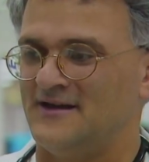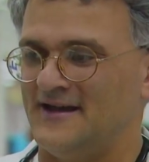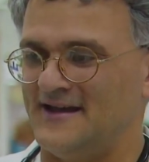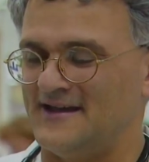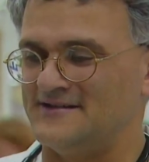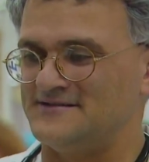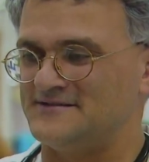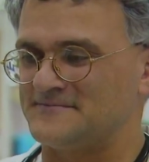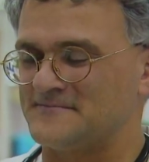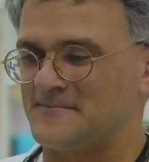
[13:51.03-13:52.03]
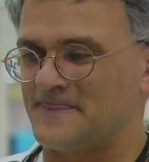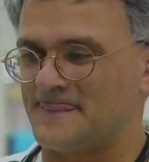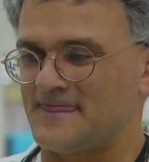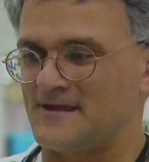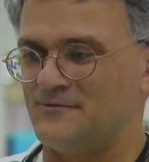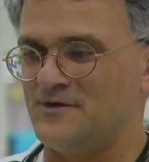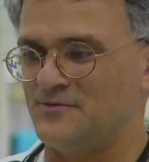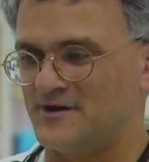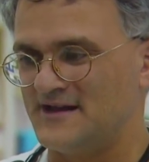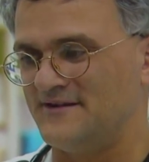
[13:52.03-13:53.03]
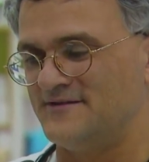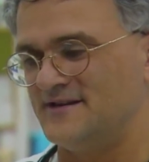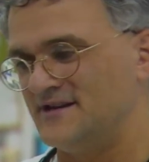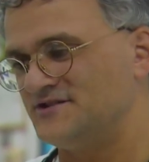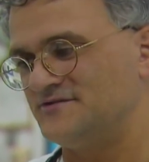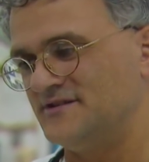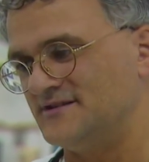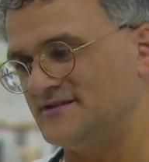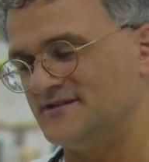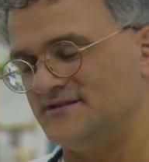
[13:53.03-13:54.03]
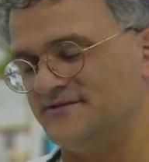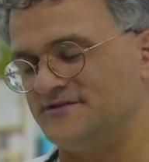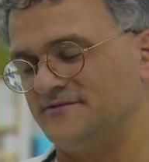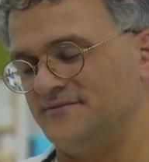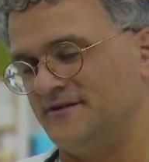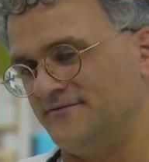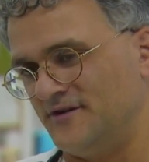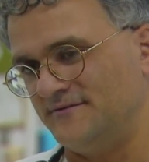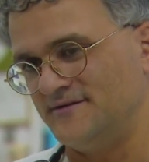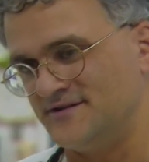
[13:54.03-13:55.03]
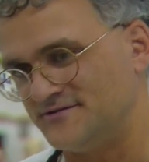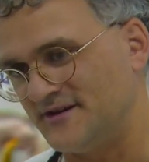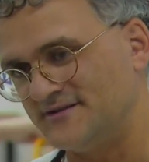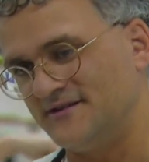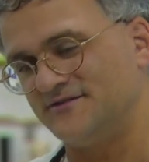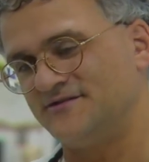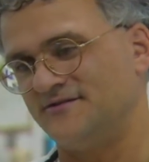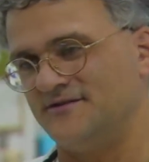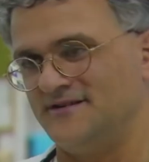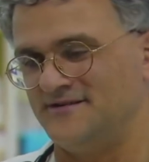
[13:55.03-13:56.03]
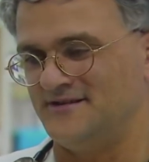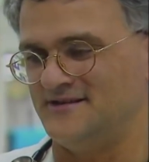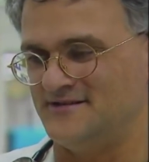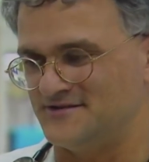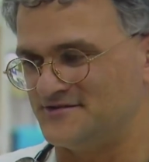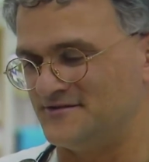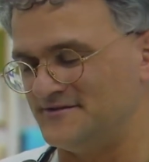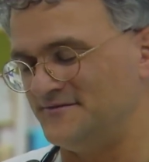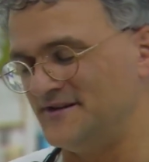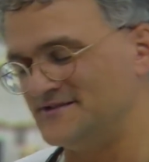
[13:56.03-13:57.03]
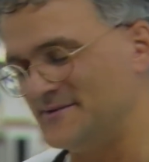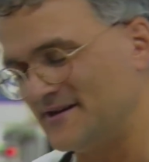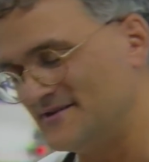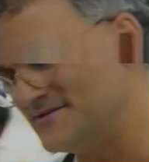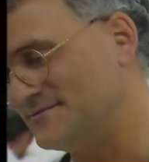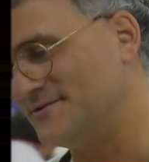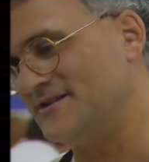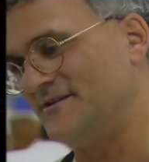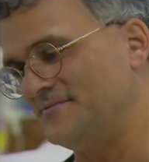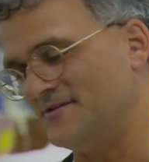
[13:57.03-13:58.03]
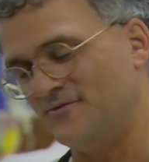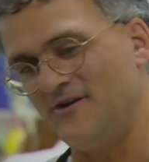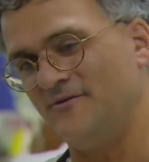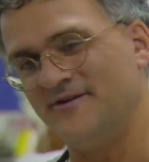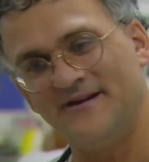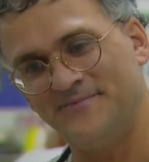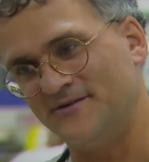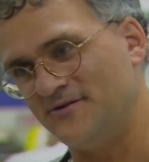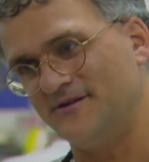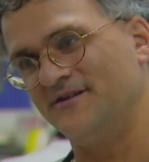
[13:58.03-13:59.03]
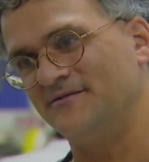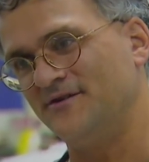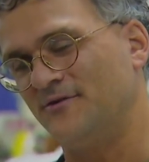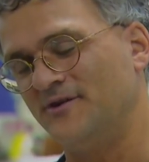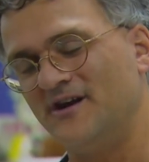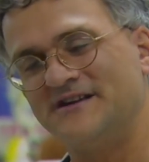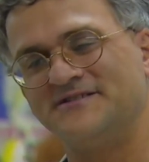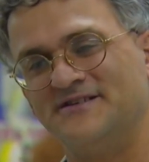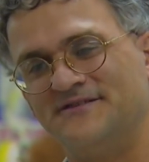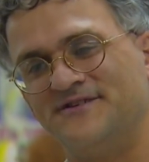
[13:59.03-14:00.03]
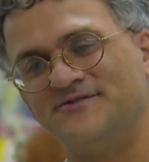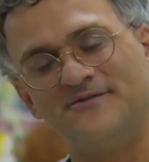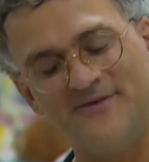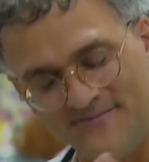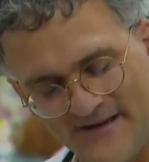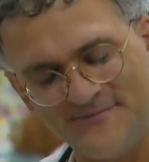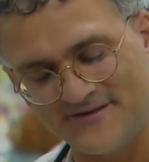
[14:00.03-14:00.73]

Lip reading: And we were given the history that this individual had been involved in this drug deal, so the sort of defense mechanism went up and the wall went up and, oh, you know, we lost an individual, but maybe